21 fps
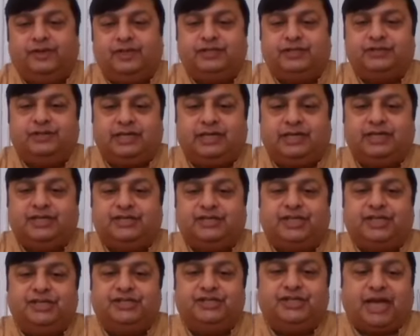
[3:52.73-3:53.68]
First, you
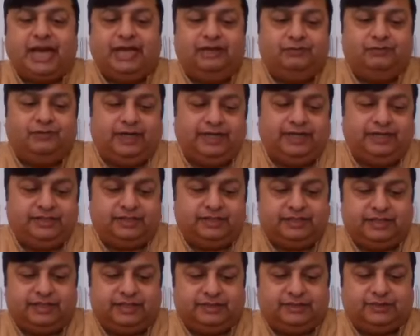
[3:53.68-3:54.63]
understand child-wise,